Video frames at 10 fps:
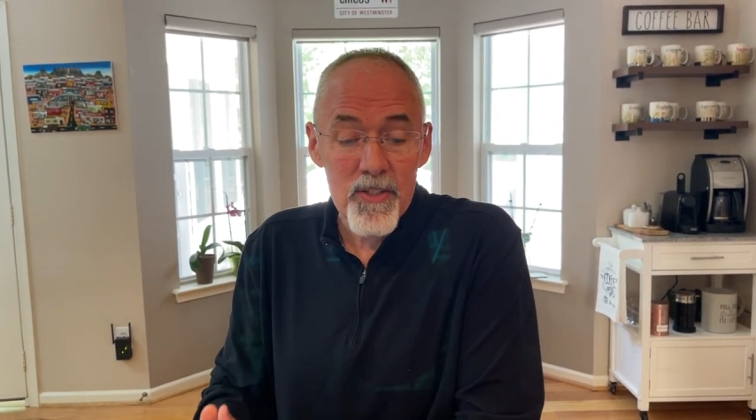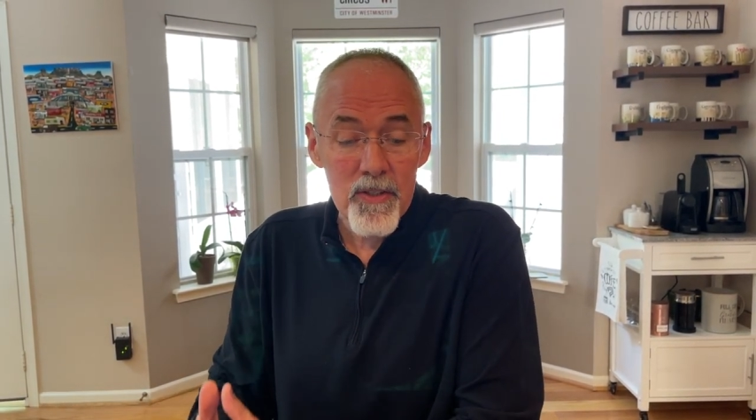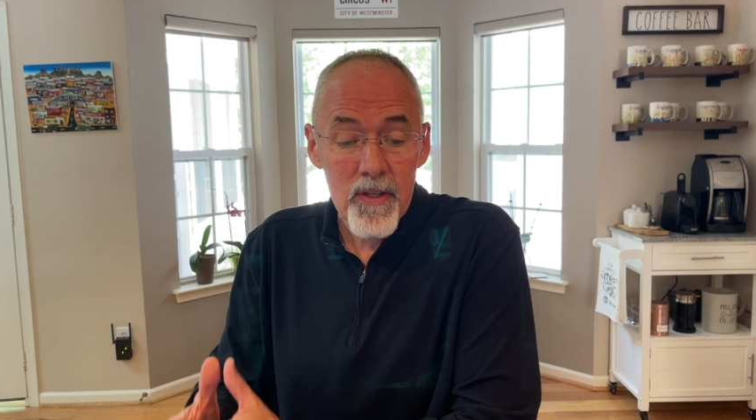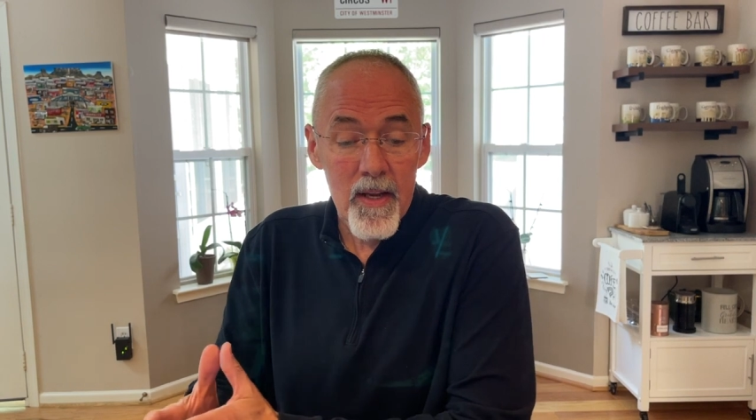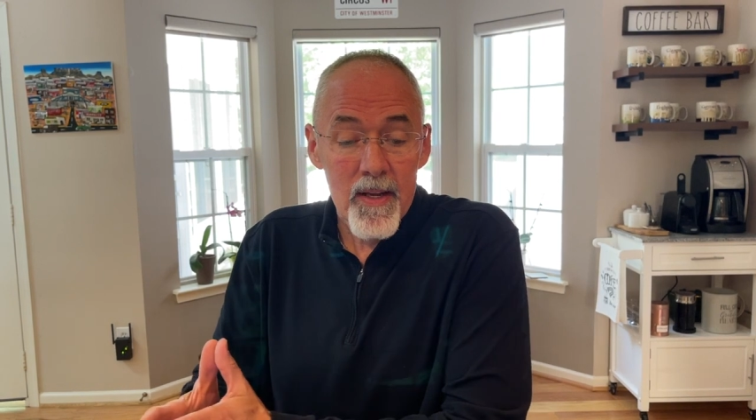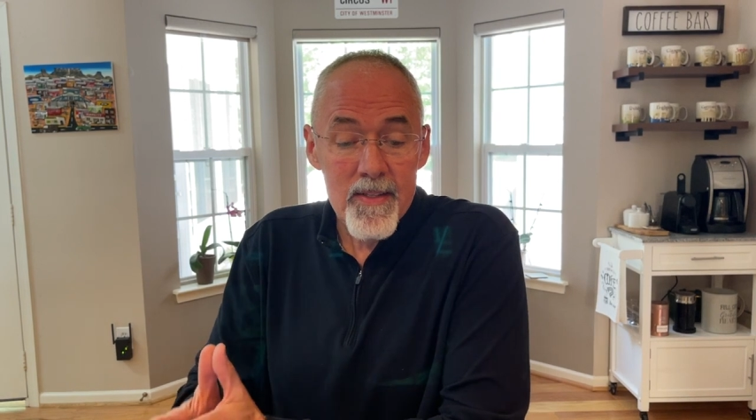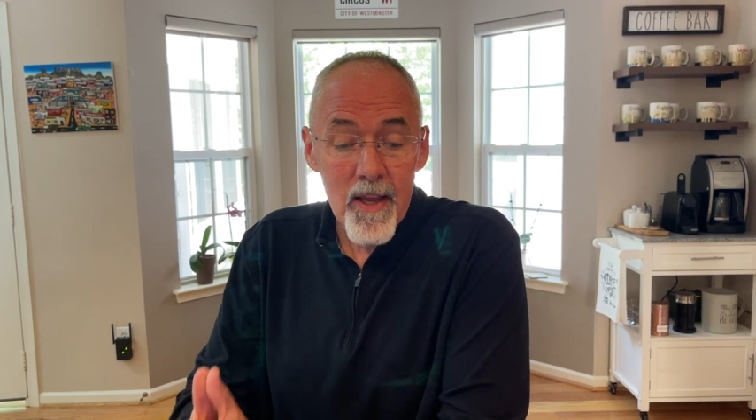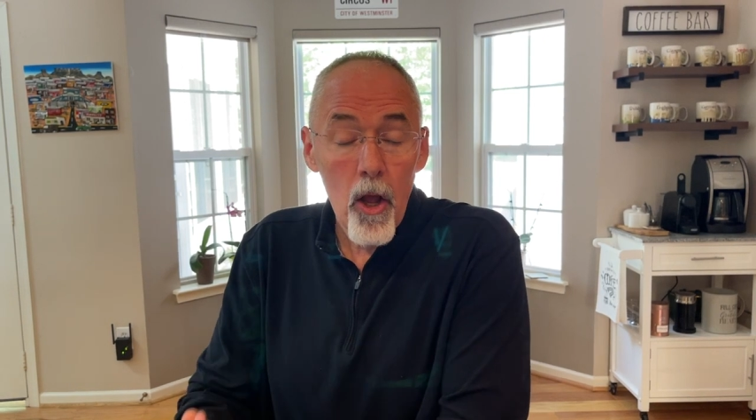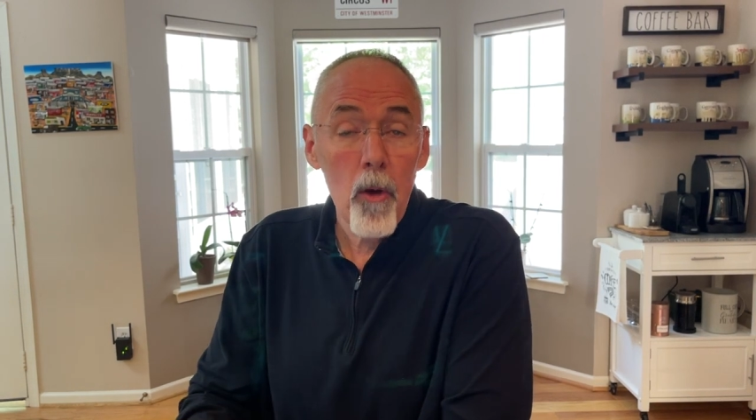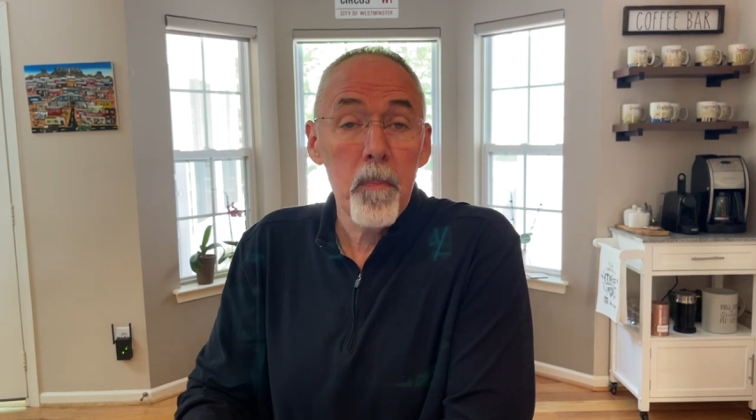to
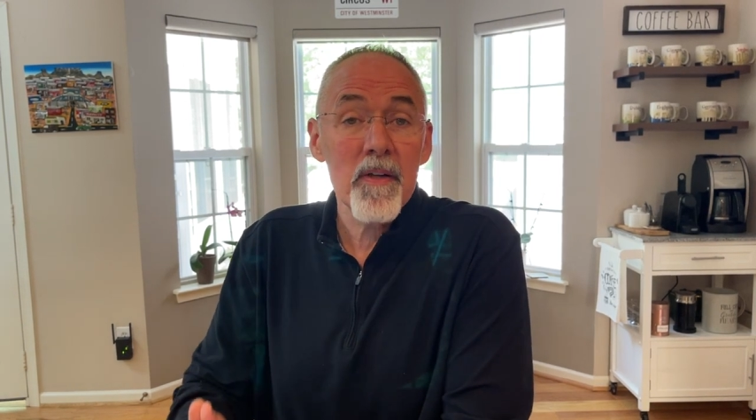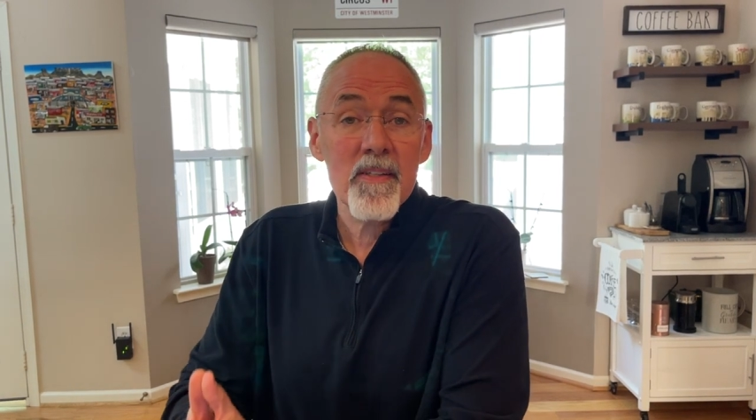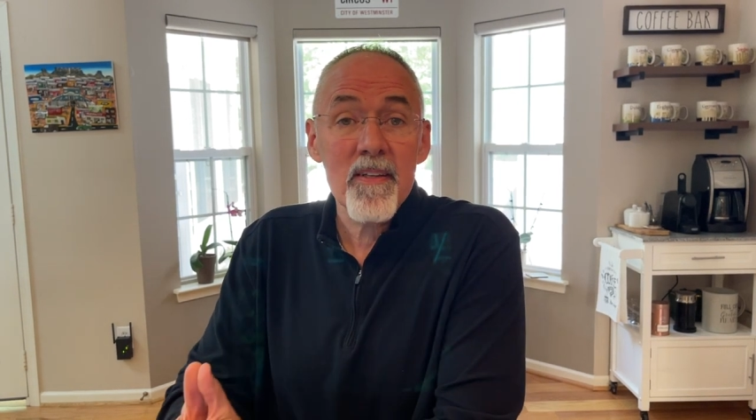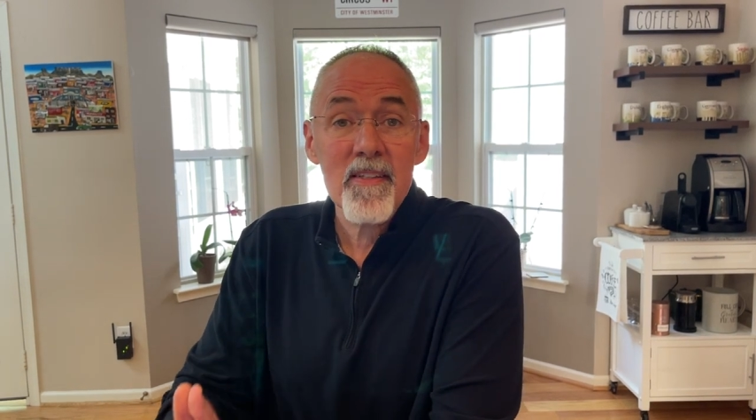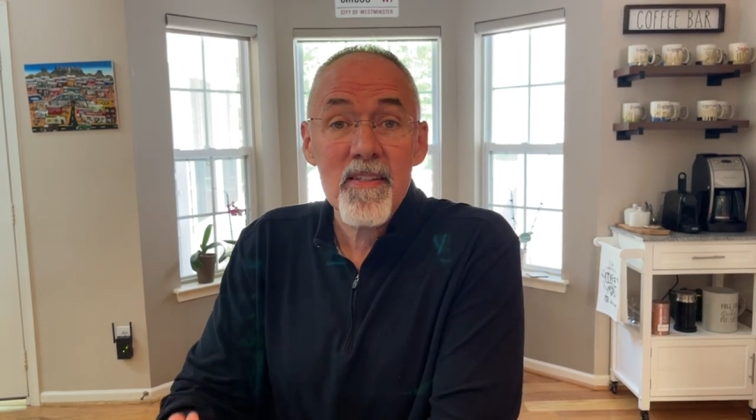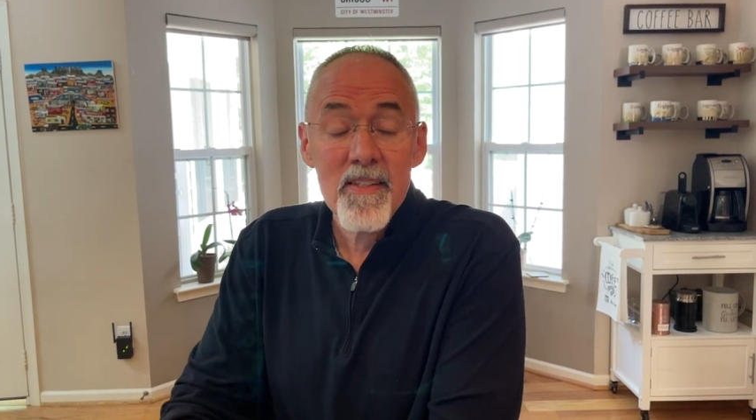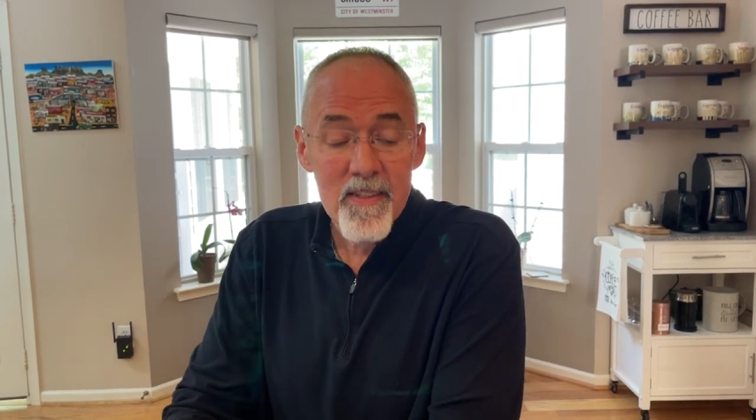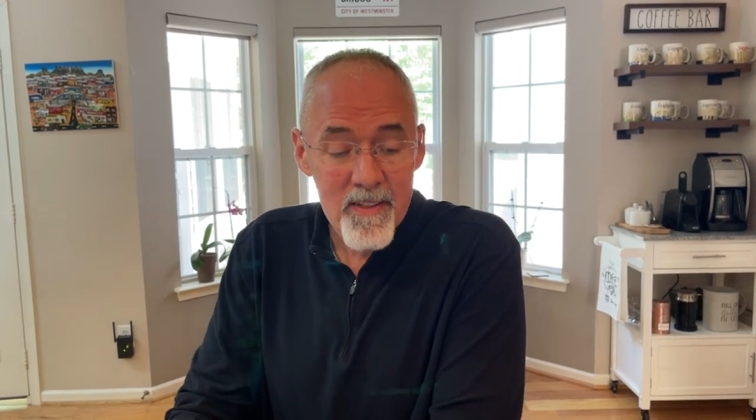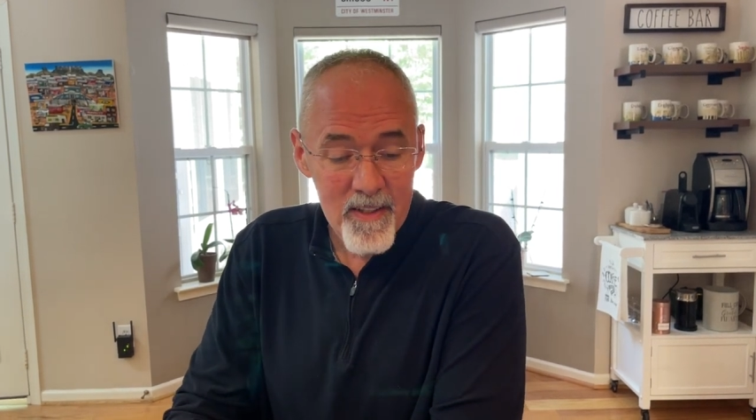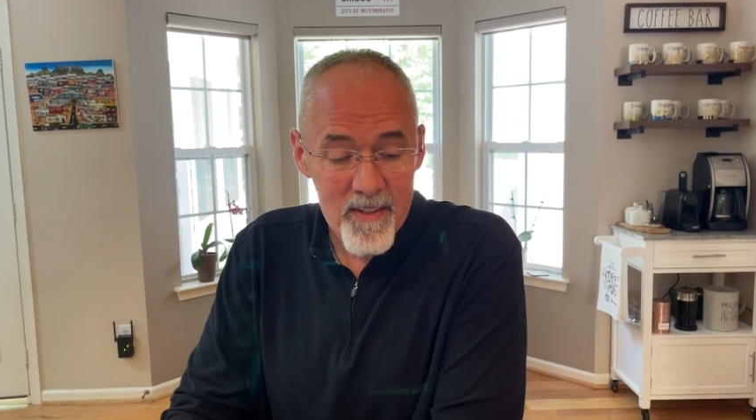help us and
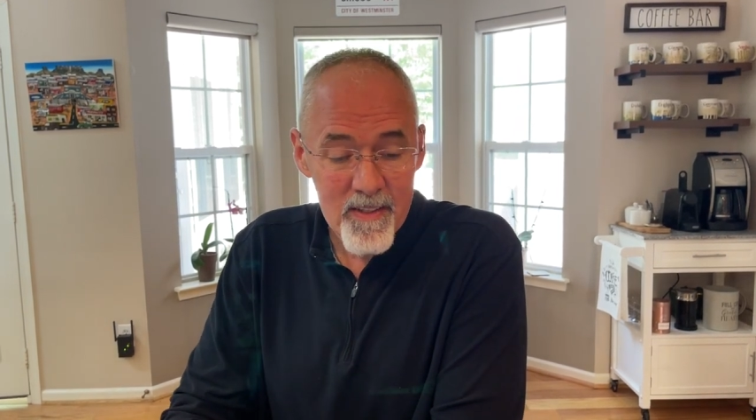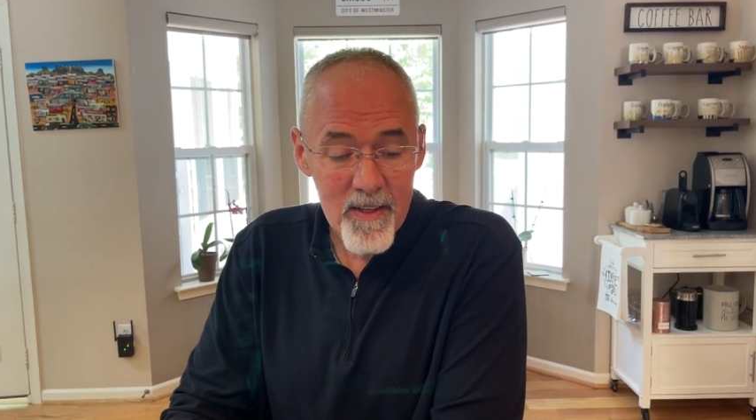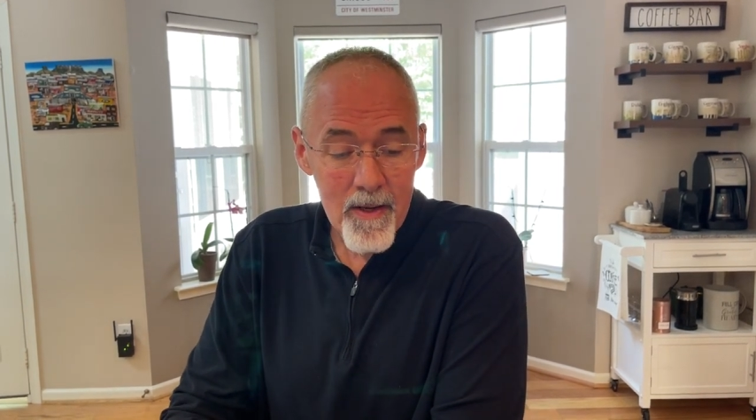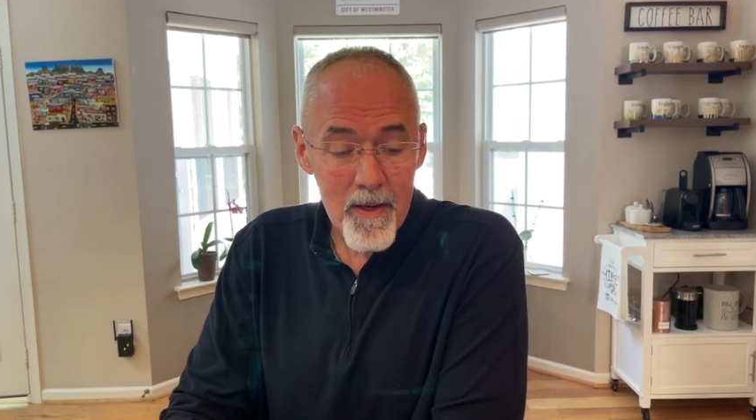assist us.